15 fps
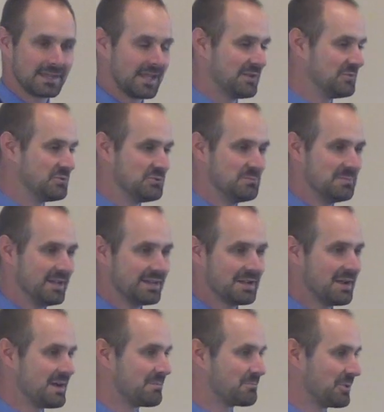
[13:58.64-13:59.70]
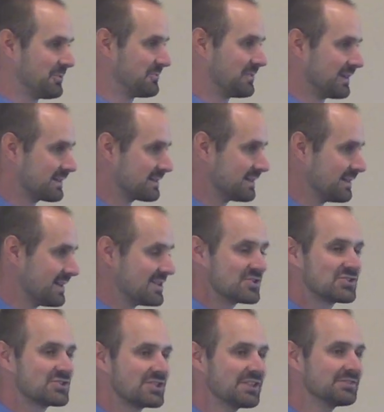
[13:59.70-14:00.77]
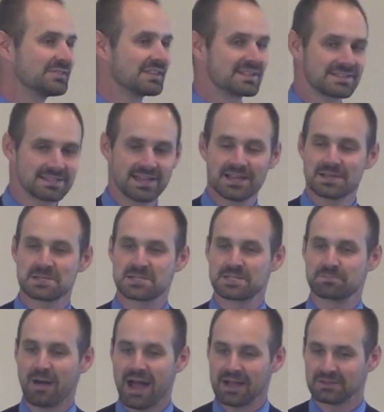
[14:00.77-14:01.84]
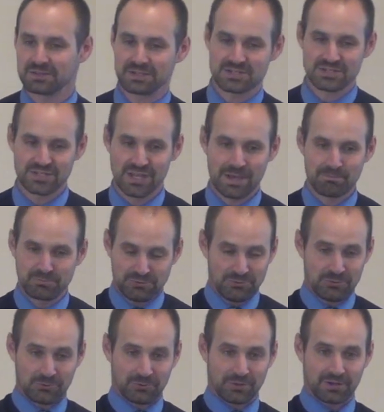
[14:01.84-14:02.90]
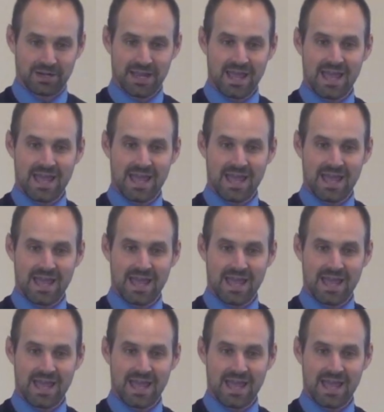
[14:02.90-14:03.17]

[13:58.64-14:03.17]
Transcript: Have you been perfect, sinless, spotless, pure?